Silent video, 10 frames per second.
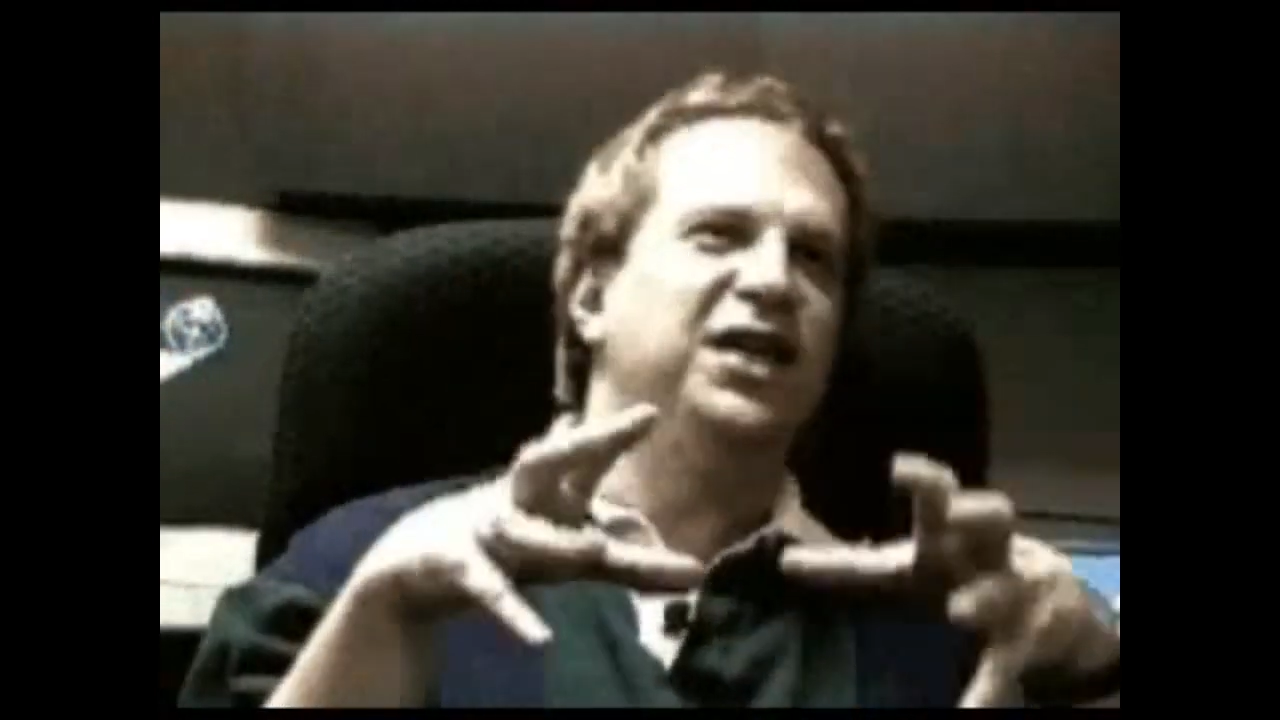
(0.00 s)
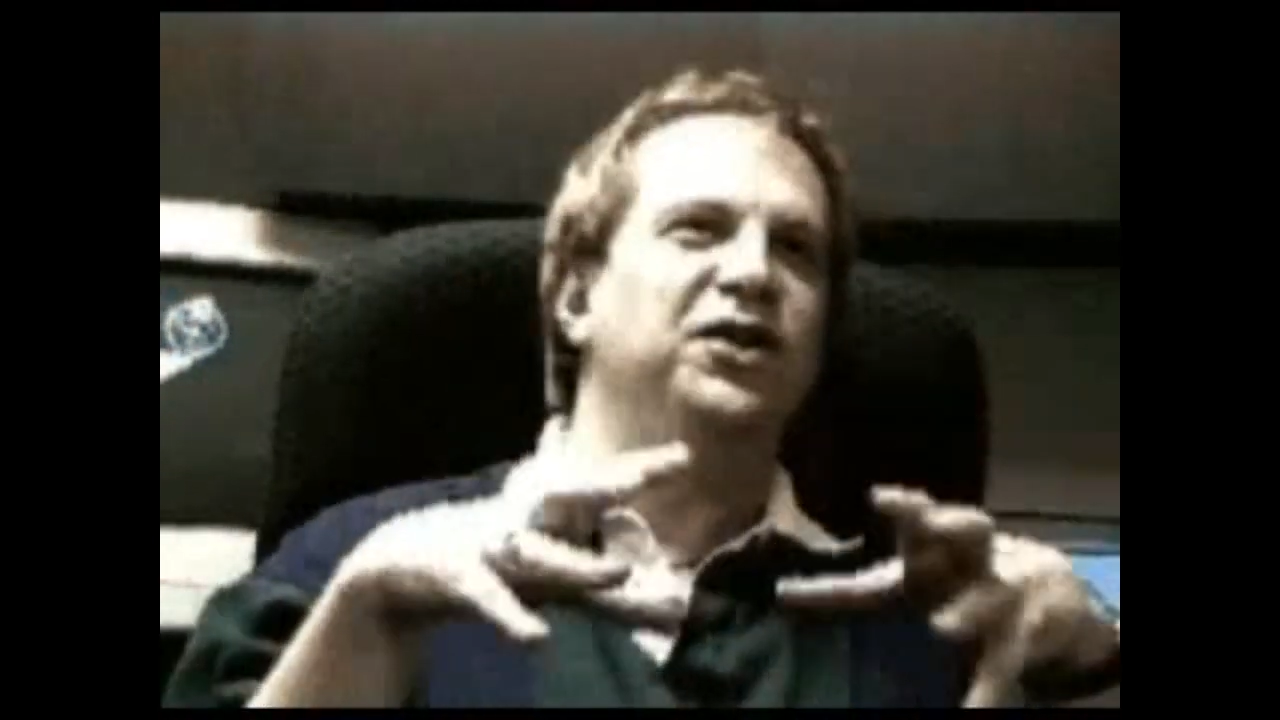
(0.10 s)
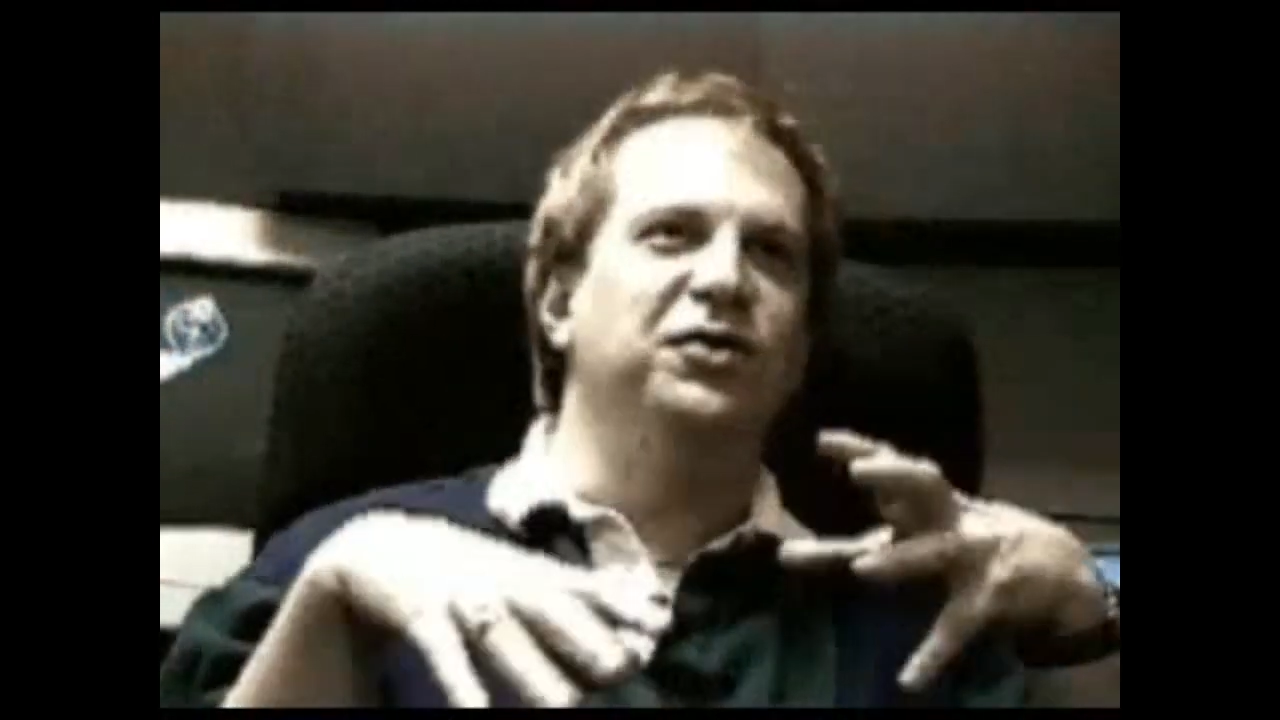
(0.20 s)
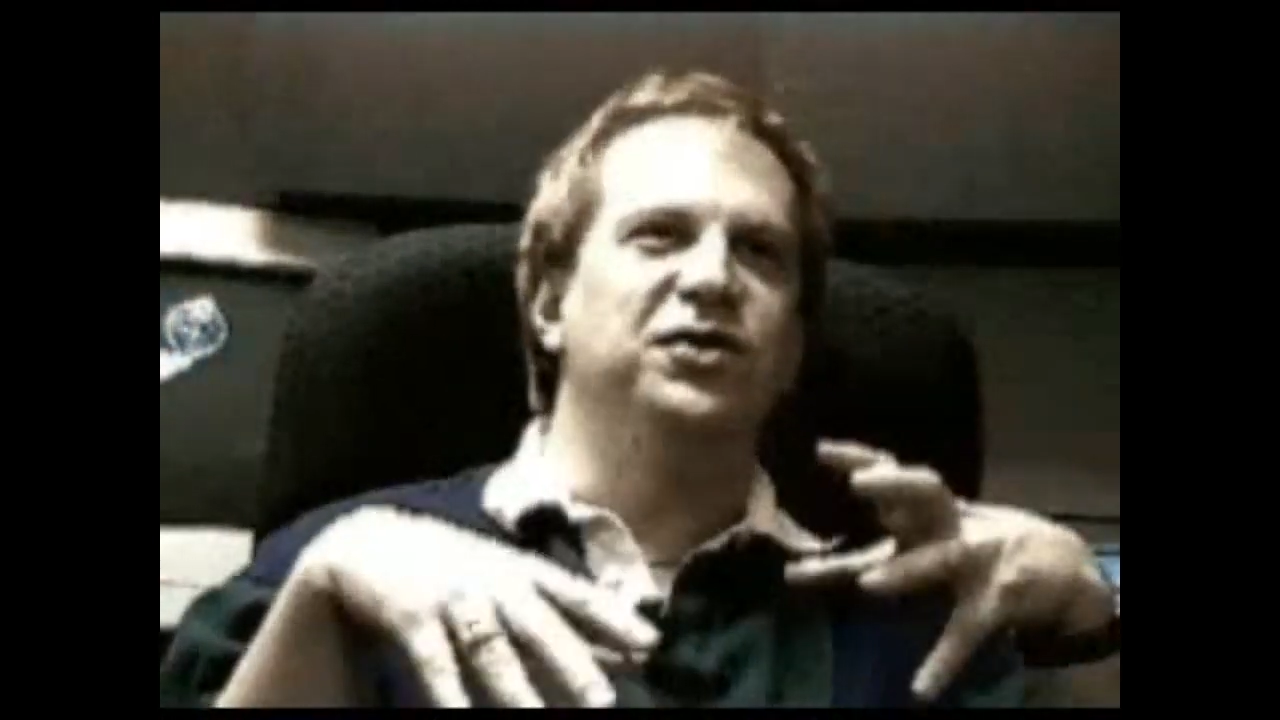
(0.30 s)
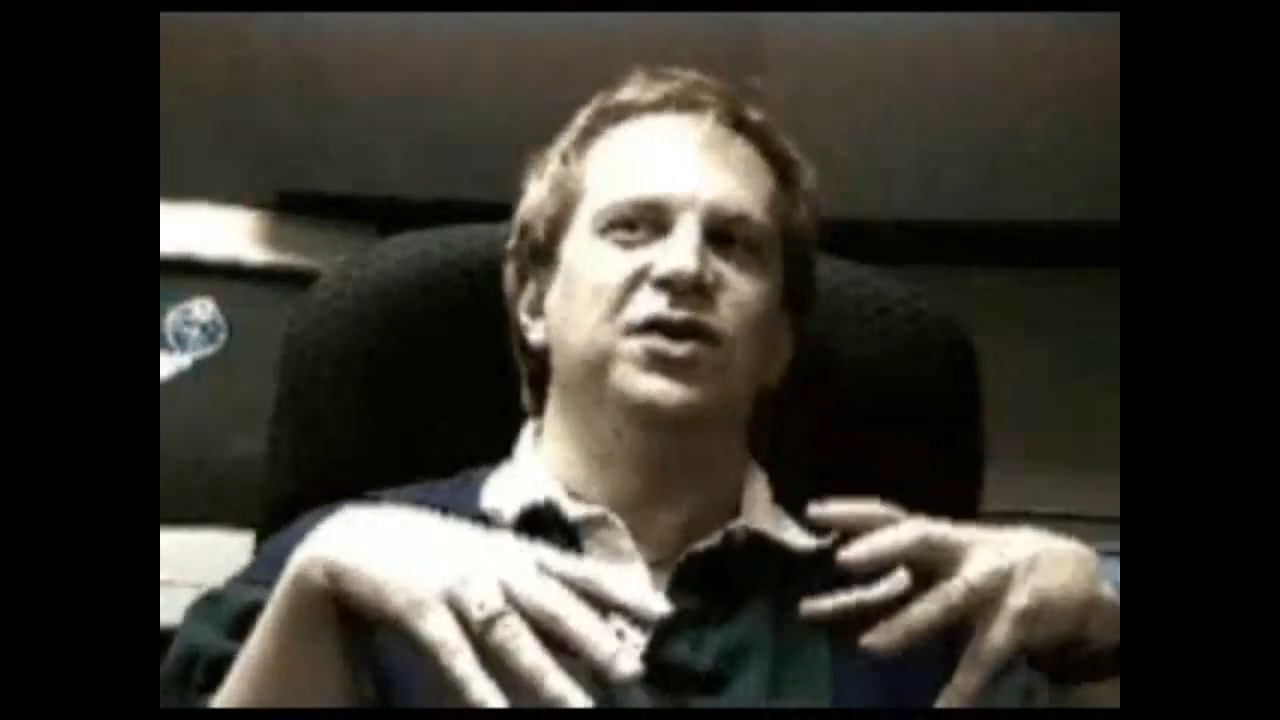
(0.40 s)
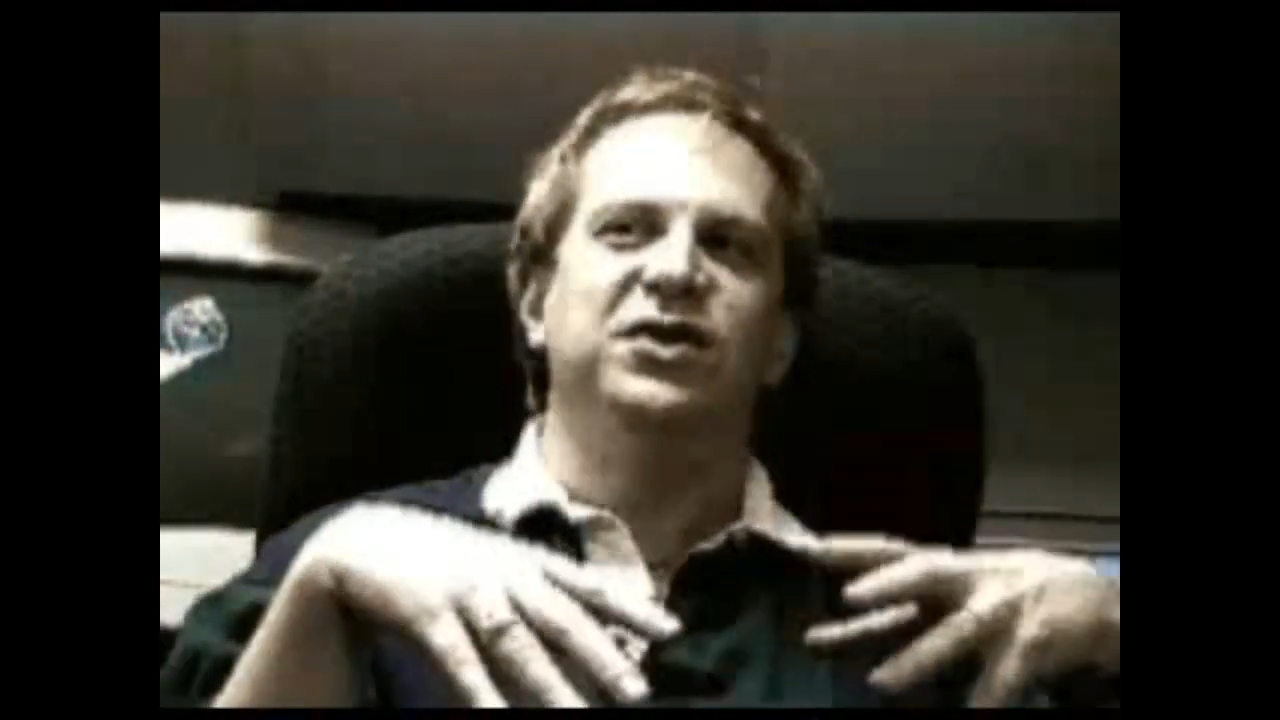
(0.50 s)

user